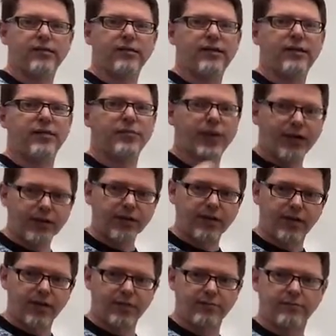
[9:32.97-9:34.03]
they're
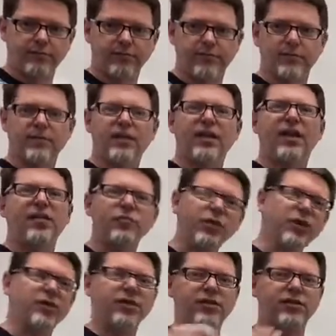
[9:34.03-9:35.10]
parallel. And we
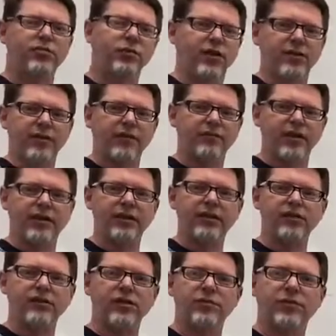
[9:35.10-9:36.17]
don't need to worry about finding
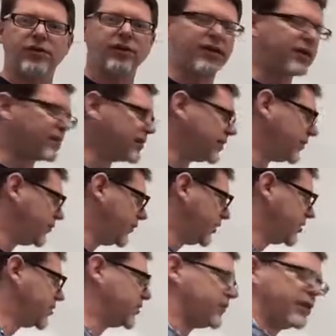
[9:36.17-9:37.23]
the slope and all that kind of stuff. We
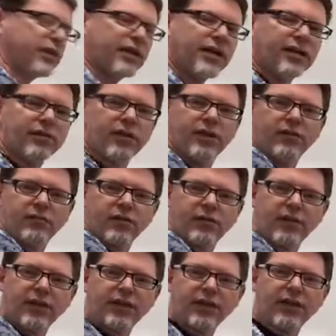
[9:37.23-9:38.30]
can just figure out when we
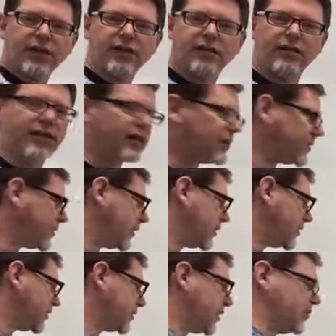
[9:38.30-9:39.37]
get
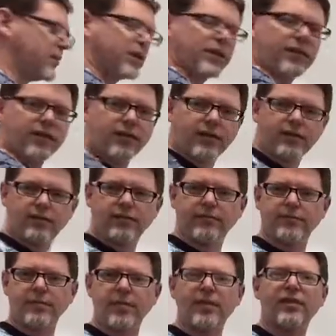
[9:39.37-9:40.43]
that statement at the end.
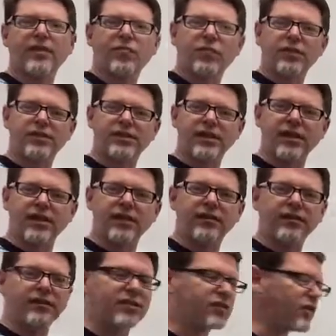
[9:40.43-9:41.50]
Once again,
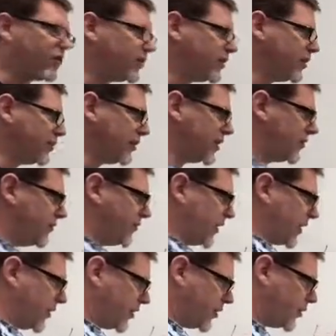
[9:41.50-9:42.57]
this is only when the
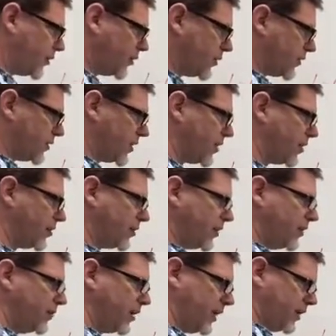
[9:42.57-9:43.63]
variables are
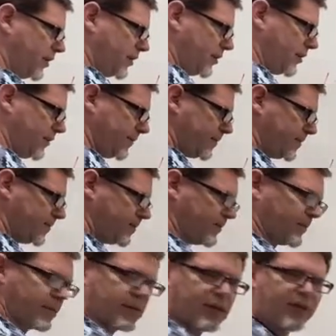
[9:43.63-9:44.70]
eliminated.
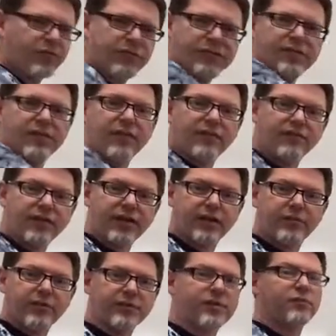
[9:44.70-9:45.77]
If we still have
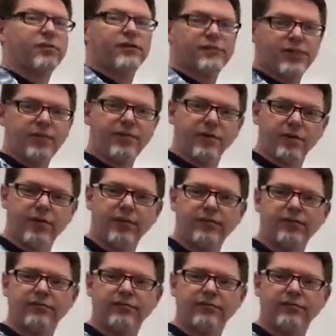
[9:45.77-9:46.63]
variables, then we have to keep going.